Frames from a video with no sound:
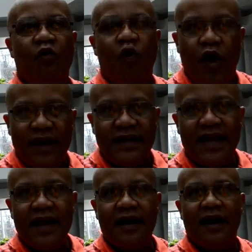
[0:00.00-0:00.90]

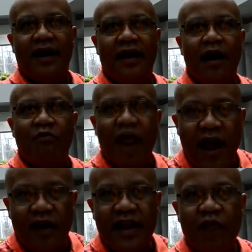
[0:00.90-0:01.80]
wanting a
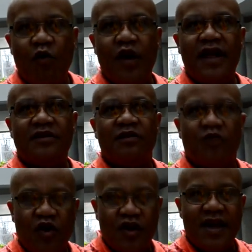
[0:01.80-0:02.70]
brownie, wanting
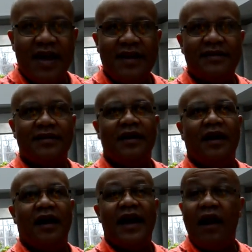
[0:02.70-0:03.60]
some cookies,
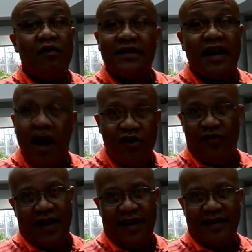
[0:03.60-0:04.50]
and I wasn't
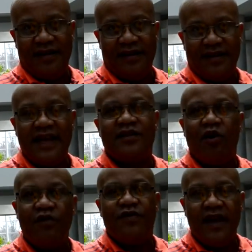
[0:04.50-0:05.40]
hungry. That's the
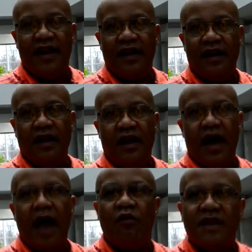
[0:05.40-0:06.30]
whole thing.
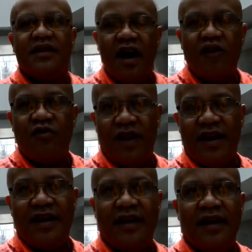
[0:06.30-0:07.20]
I wasn't hungry.
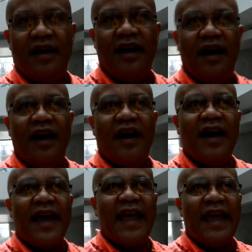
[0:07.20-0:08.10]

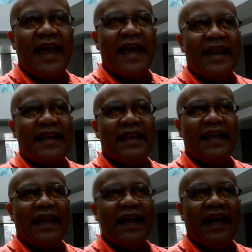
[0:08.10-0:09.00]
And
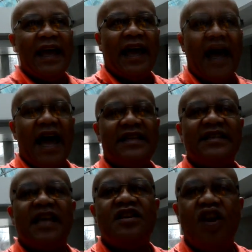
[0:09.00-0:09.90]
I
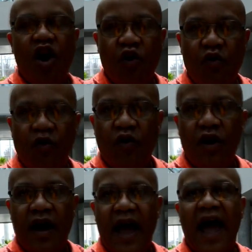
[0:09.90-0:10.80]
said, no,
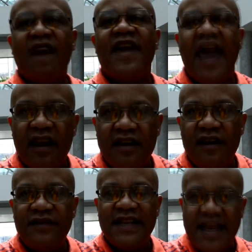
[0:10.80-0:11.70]
I've had
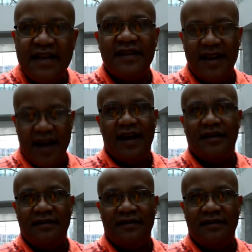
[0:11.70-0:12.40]
enough to eat tonight.